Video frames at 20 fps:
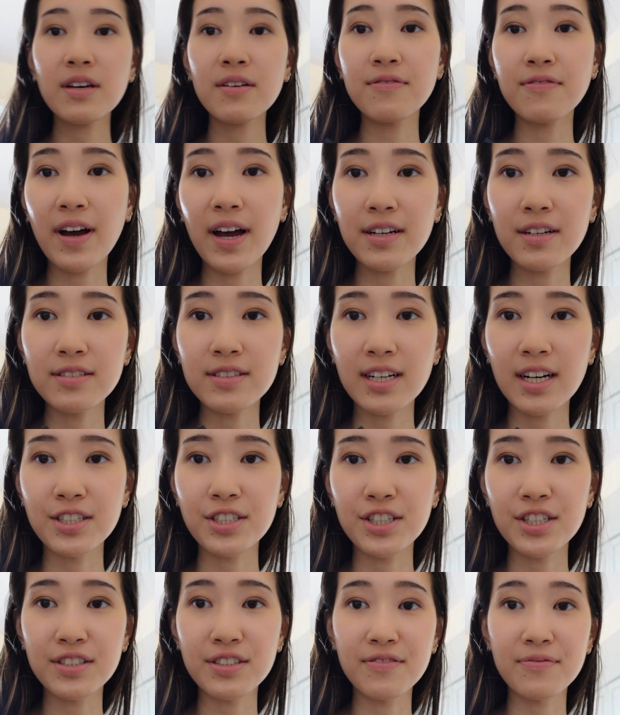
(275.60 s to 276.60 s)
the final
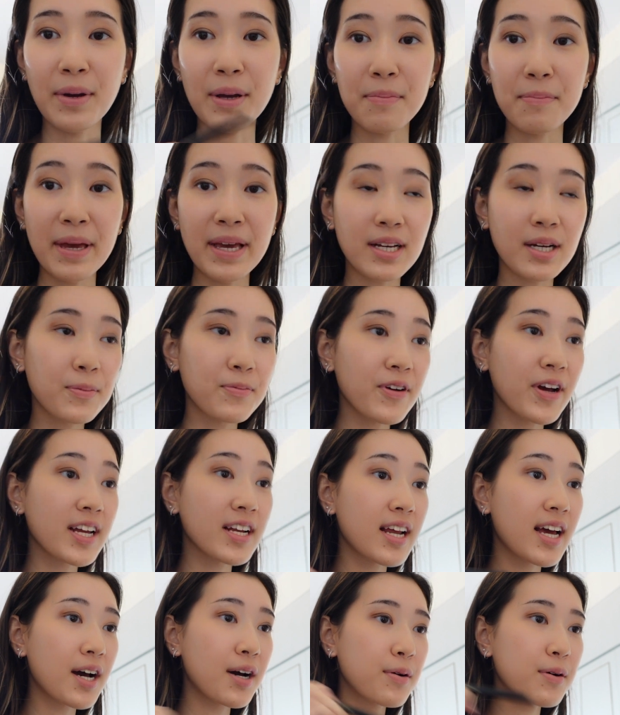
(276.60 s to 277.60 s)
touches of my makeup right
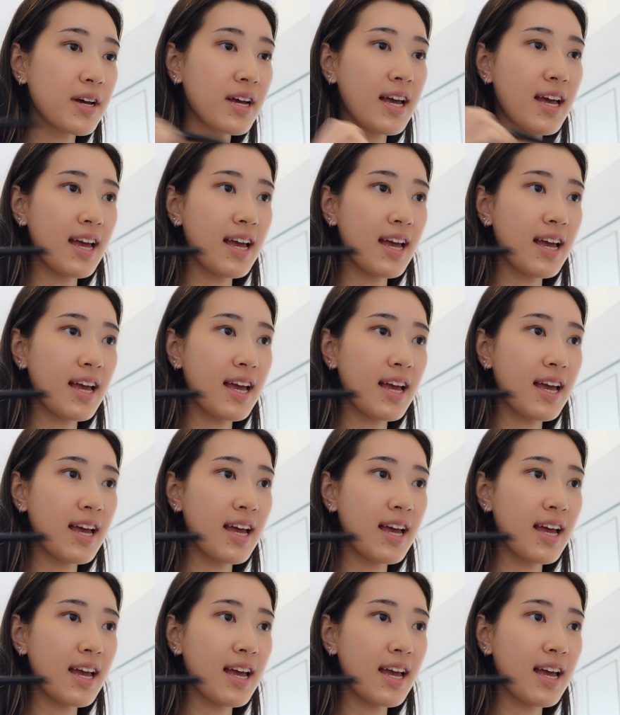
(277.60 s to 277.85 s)
now,